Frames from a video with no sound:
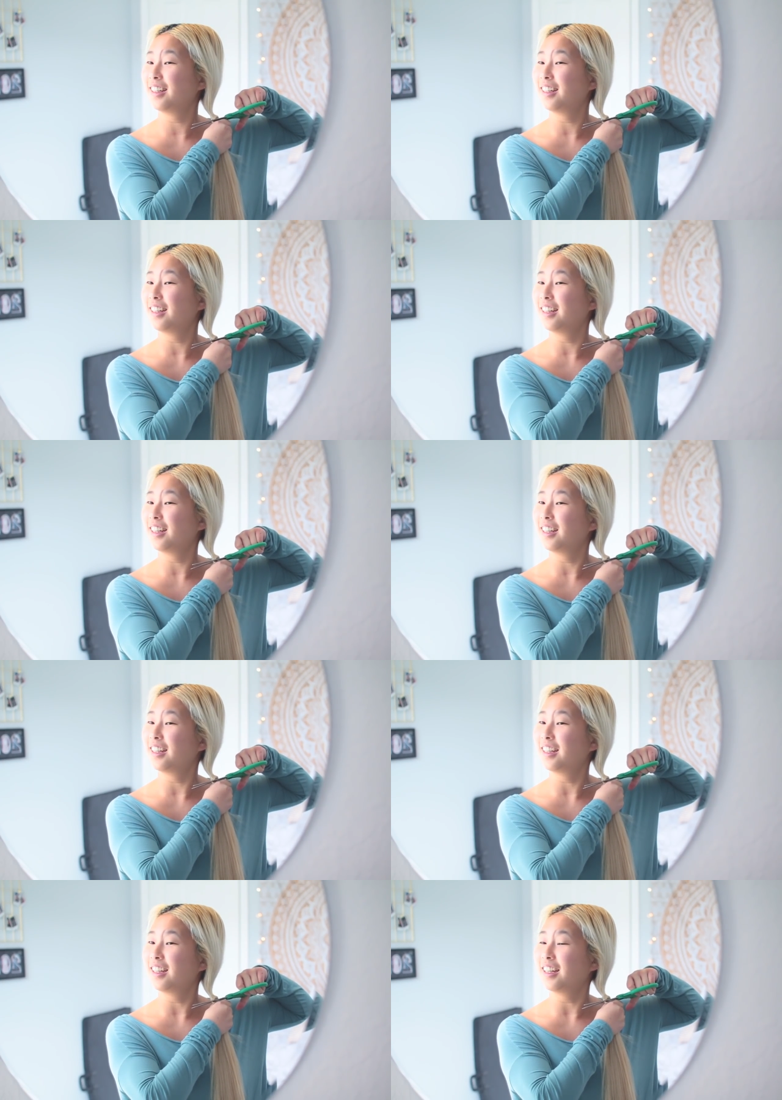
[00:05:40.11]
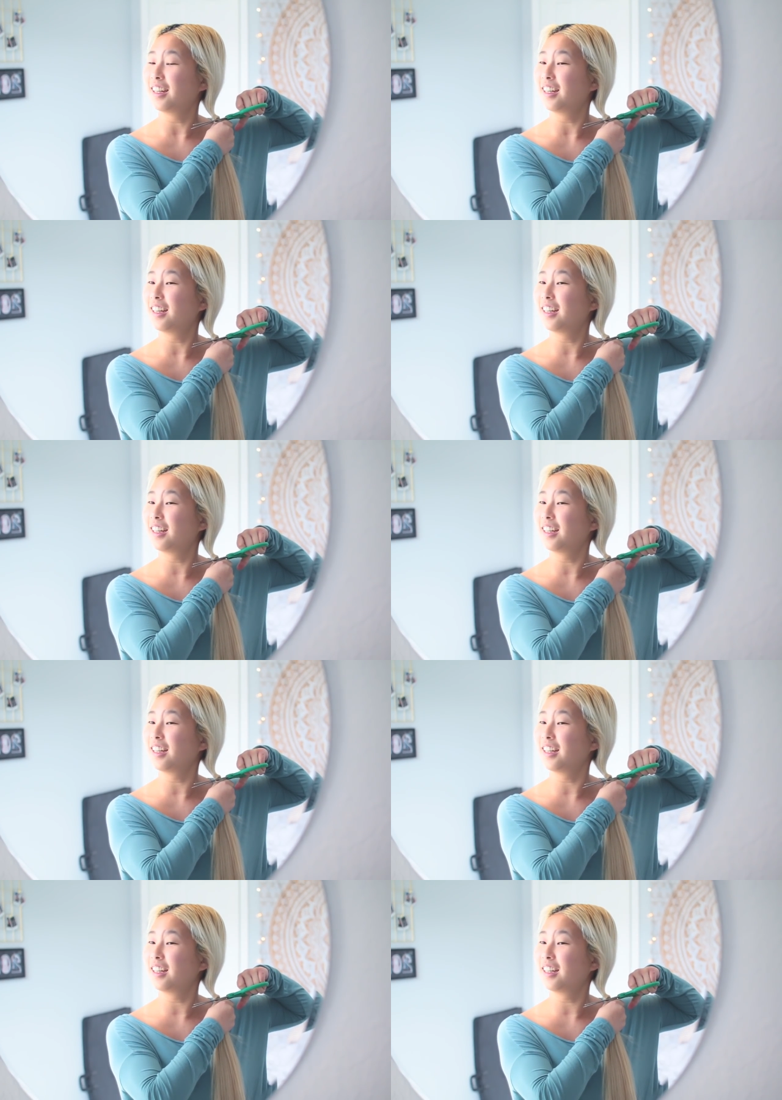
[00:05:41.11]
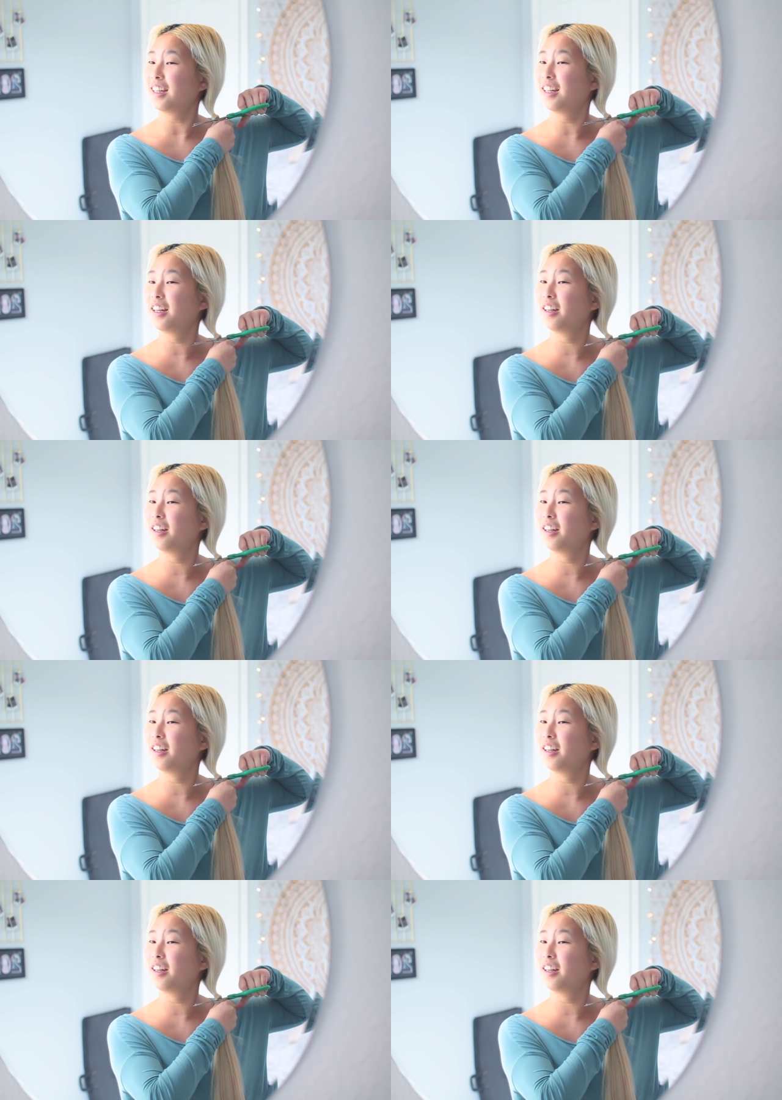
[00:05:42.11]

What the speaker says: [no speech]